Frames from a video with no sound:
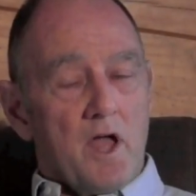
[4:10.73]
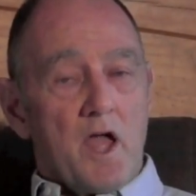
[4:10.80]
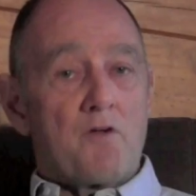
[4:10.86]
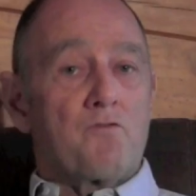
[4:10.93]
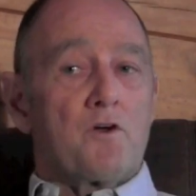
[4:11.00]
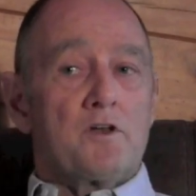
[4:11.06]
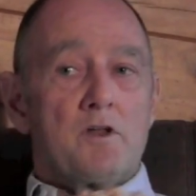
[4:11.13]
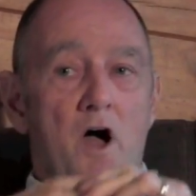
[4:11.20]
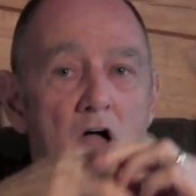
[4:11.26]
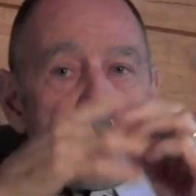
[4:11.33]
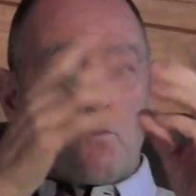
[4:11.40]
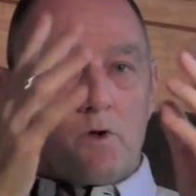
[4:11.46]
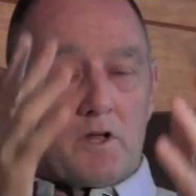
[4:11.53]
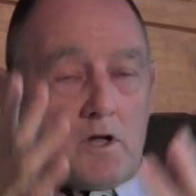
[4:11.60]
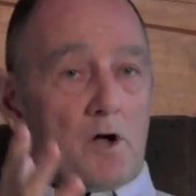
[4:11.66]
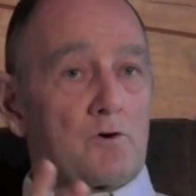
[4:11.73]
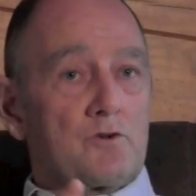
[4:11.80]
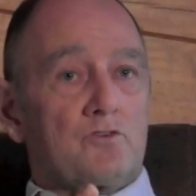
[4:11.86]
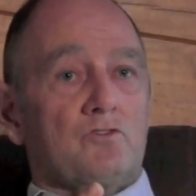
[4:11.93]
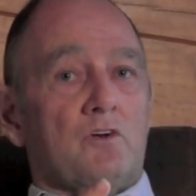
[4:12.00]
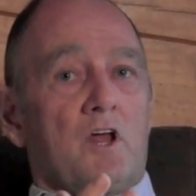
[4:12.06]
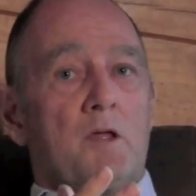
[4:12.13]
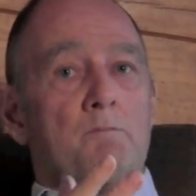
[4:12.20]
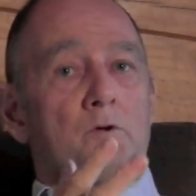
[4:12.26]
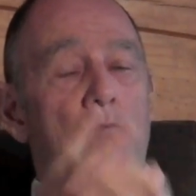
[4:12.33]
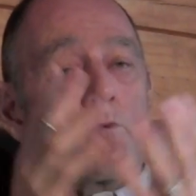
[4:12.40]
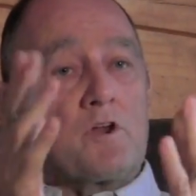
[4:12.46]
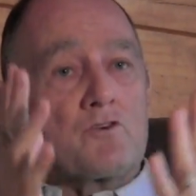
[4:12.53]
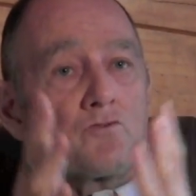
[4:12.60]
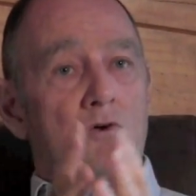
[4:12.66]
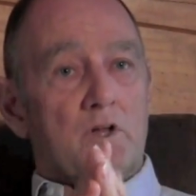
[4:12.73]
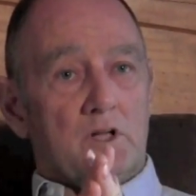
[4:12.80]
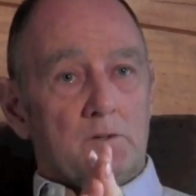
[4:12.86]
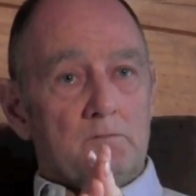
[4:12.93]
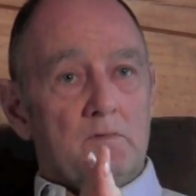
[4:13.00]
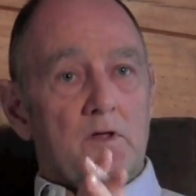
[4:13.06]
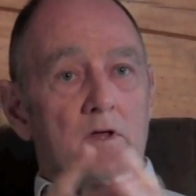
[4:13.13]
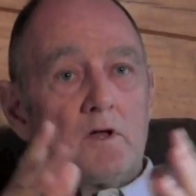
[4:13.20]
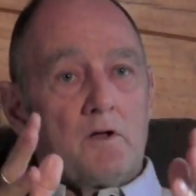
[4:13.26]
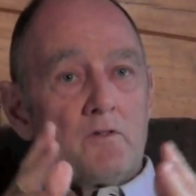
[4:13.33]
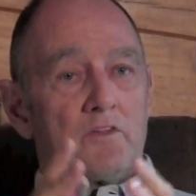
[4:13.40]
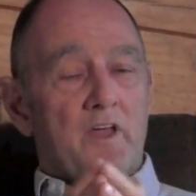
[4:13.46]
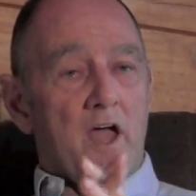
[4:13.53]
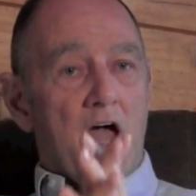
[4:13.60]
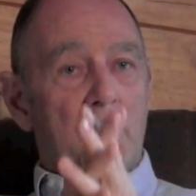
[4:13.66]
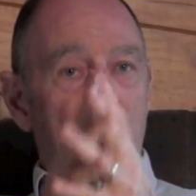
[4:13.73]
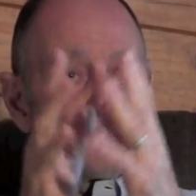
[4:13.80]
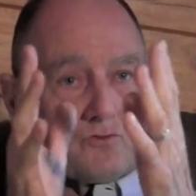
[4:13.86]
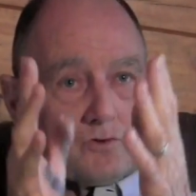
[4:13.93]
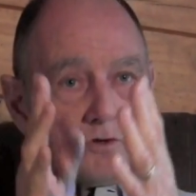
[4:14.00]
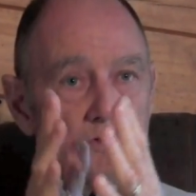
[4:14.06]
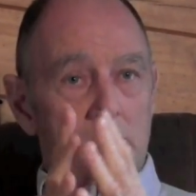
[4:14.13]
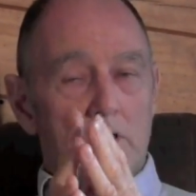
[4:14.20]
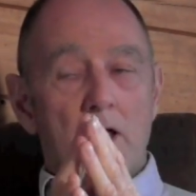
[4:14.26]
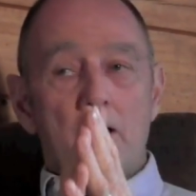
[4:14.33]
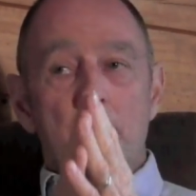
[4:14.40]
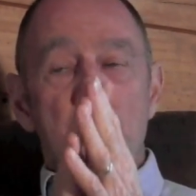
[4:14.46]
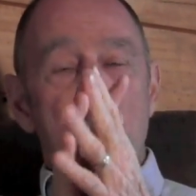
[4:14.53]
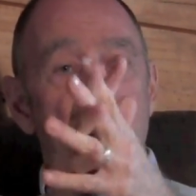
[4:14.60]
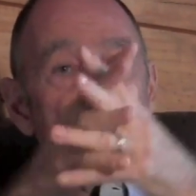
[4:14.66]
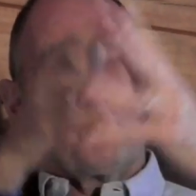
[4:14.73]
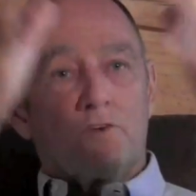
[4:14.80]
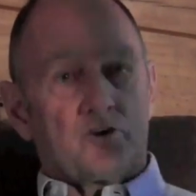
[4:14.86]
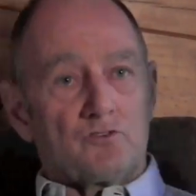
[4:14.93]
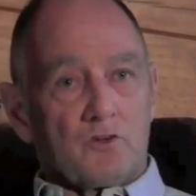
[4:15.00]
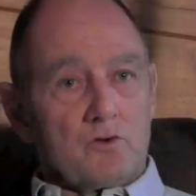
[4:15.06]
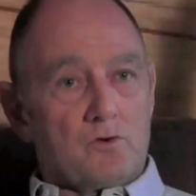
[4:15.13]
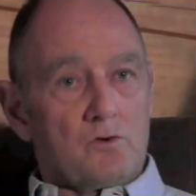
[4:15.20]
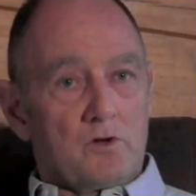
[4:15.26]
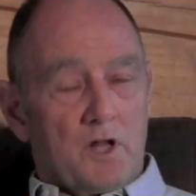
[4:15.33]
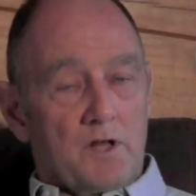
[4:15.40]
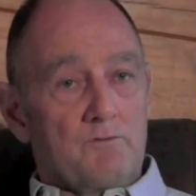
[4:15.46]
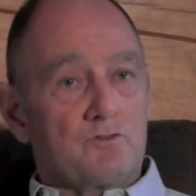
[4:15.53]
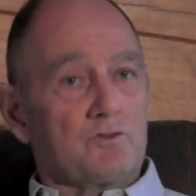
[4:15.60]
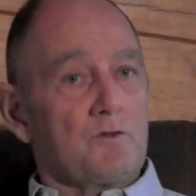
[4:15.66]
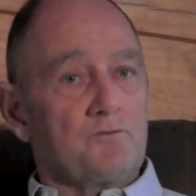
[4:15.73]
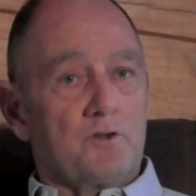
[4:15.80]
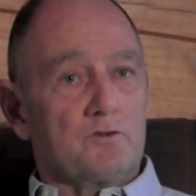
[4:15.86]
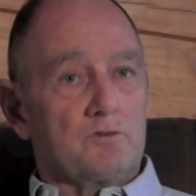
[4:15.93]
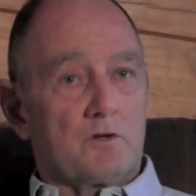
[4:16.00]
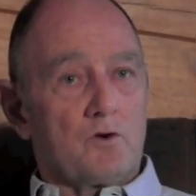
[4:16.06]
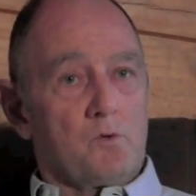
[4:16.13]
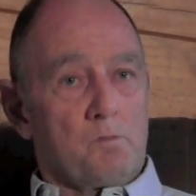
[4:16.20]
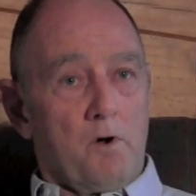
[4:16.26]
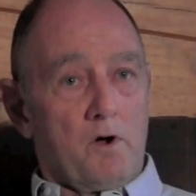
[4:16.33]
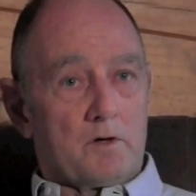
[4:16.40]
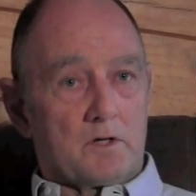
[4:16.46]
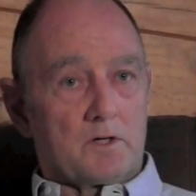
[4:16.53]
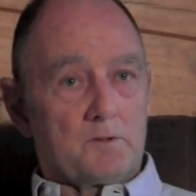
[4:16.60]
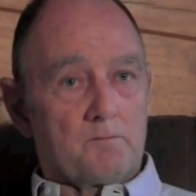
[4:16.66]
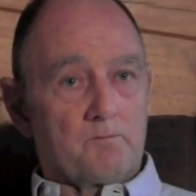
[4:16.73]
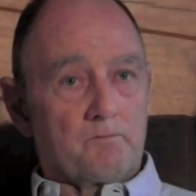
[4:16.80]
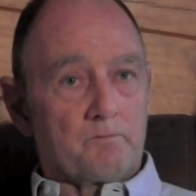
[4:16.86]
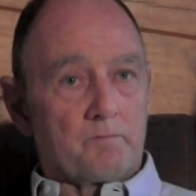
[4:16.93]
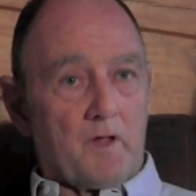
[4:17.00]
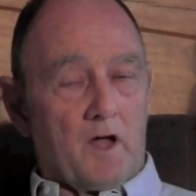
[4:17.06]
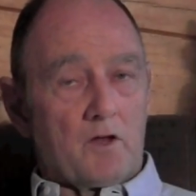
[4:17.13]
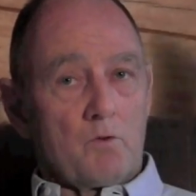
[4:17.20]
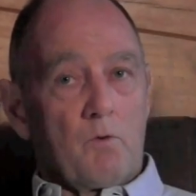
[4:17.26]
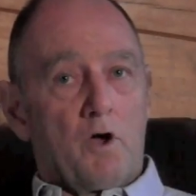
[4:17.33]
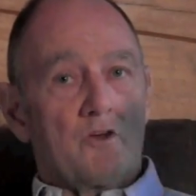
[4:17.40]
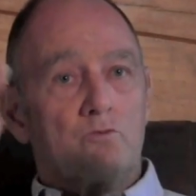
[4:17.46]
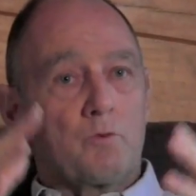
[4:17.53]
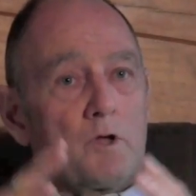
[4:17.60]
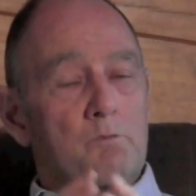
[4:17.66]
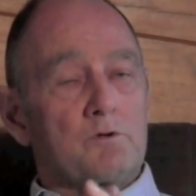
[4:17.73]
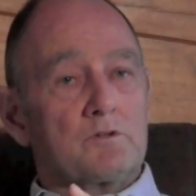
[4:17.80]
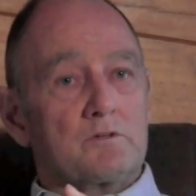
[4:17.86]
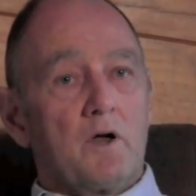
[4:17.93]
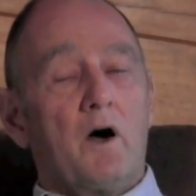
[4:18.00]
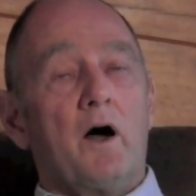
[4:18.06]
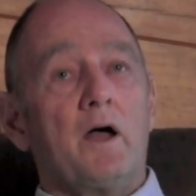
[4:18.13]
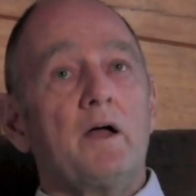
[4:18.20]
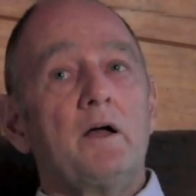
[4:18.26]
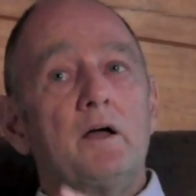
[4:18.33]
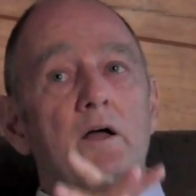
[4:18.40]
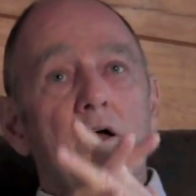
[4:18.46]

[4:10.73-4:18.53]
Every night we go to sleep and we dream, the astral, metaphysical leaves the physical body. Otherwise we would die.